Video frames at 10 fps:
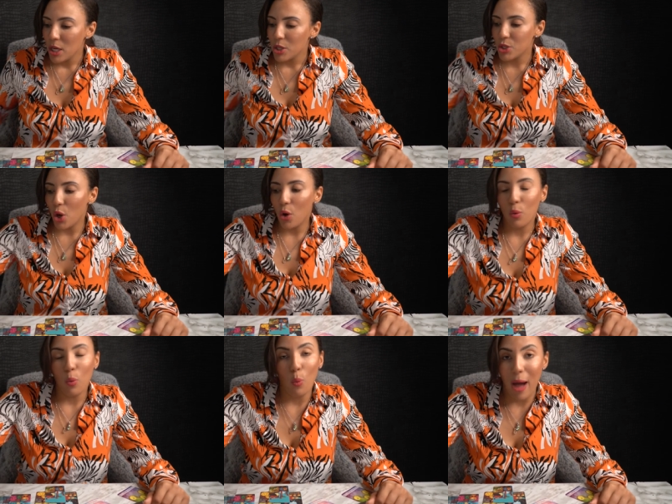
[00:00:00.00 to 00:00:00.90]

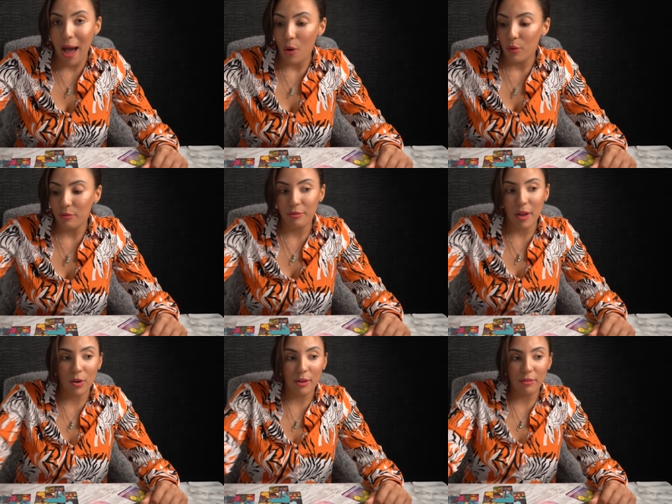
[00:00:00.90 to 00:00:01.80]
So, wow.
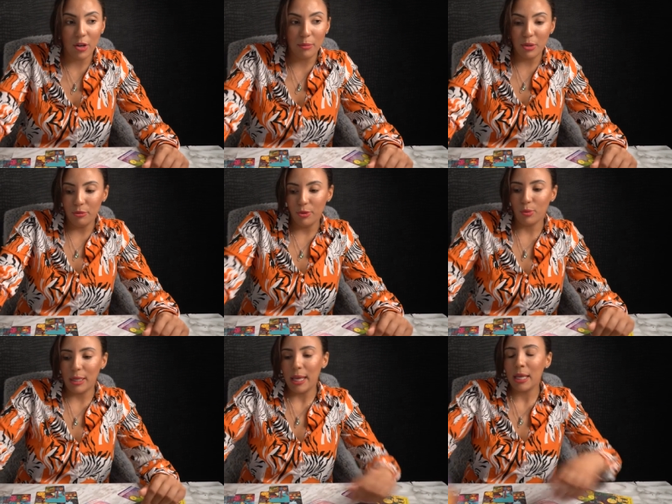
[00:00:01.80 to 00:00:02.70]
Very, very beautiful
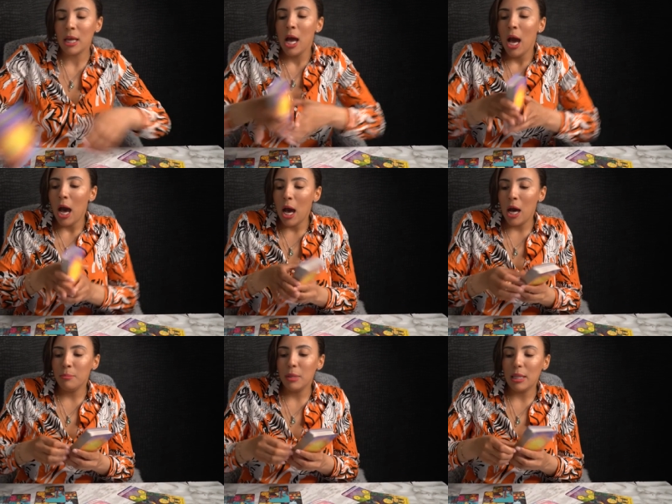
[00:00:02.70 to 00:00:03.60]
reading.
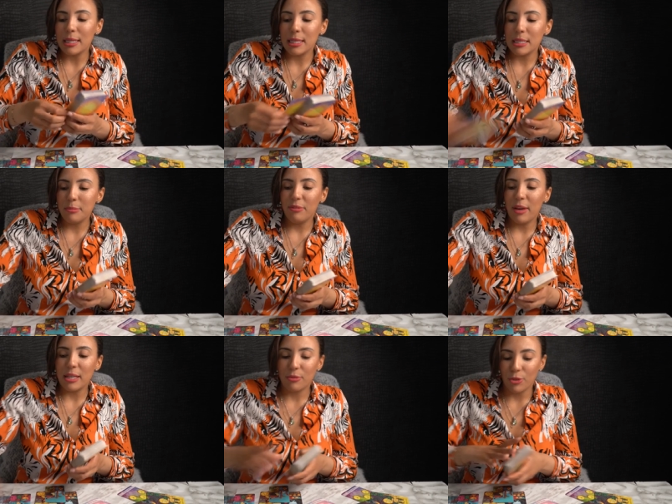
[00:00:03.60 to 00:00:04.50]
Let's get some
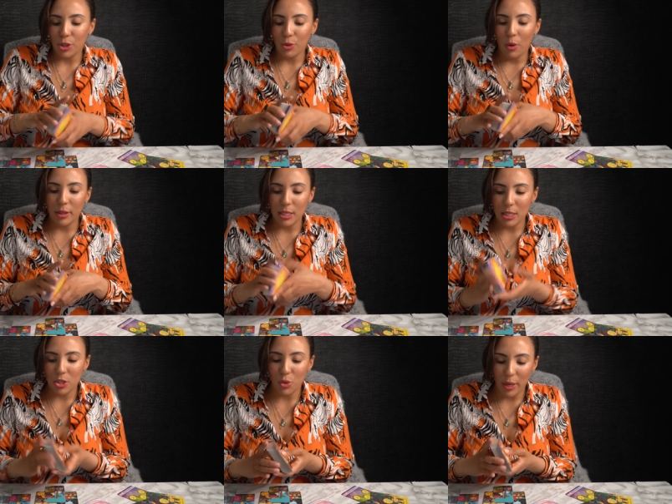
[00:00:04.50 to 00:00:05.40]
advice for you on this
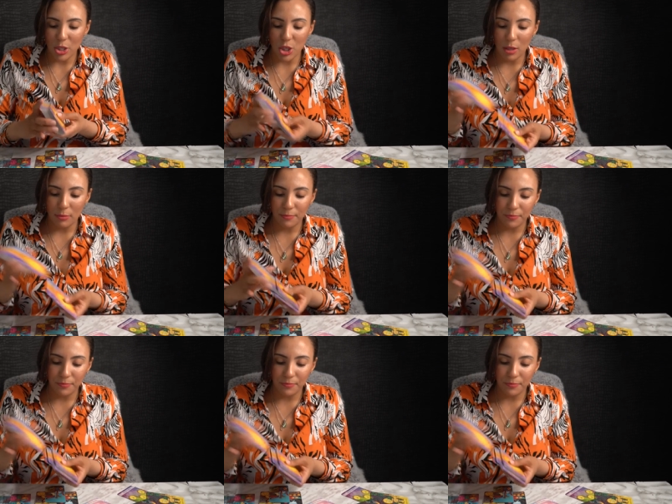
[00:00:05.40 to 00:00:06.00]
situation.